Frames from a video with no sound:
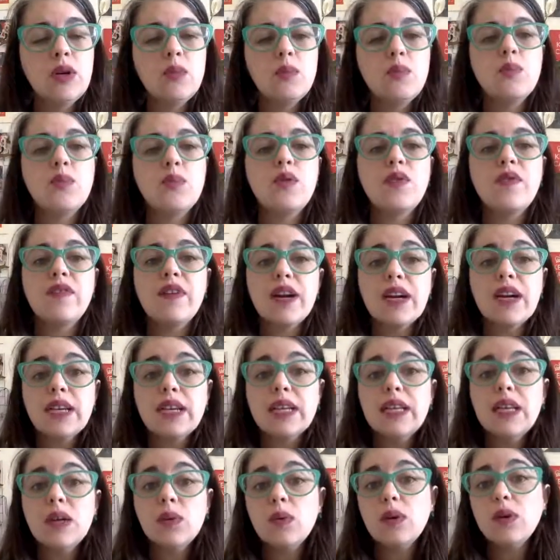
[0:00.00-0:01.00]
provide
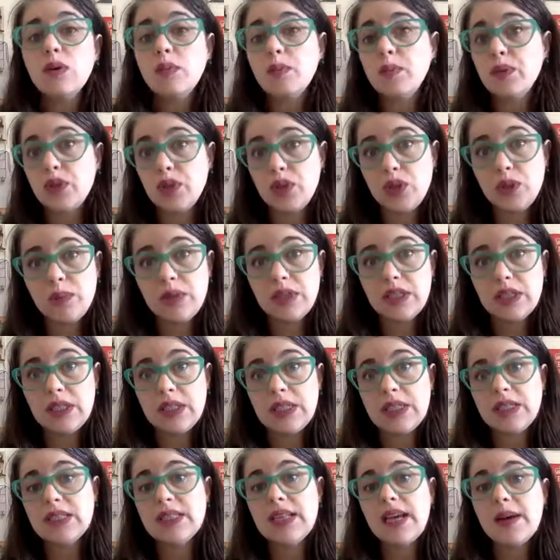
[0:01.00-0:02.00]
equal
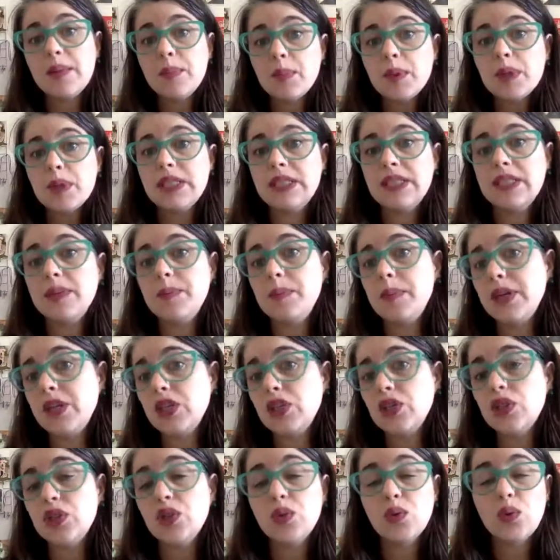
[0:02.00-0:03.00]
opportunities and
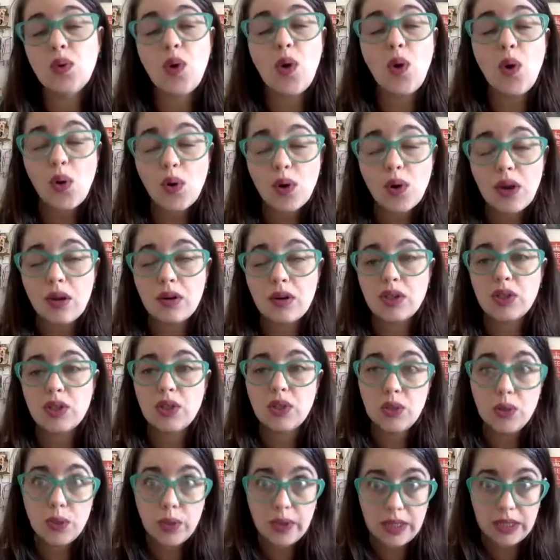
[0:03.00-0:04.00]
participation to all our
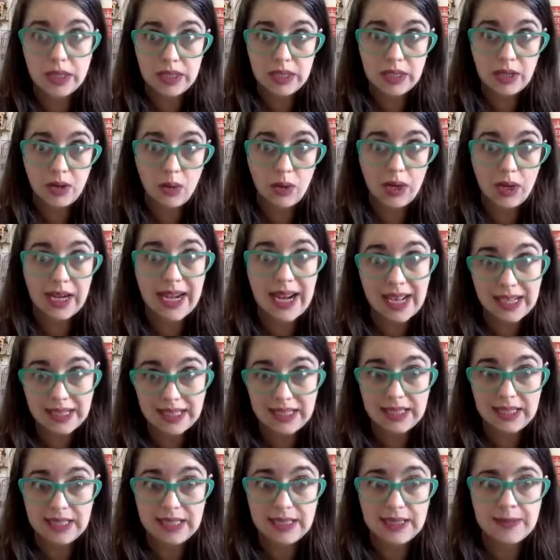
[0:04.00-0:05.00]
students in our
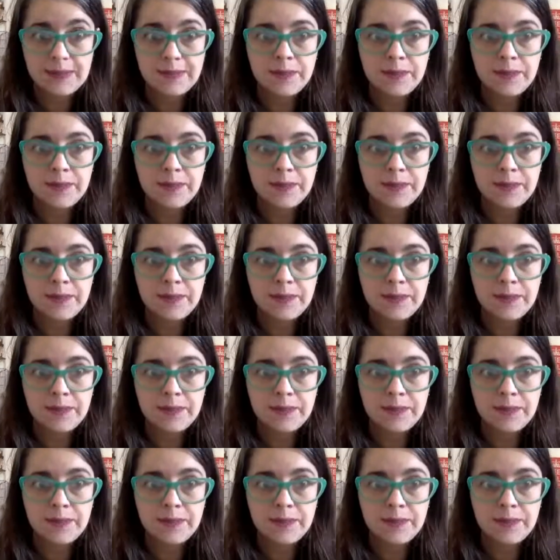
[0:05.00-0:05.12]
classes,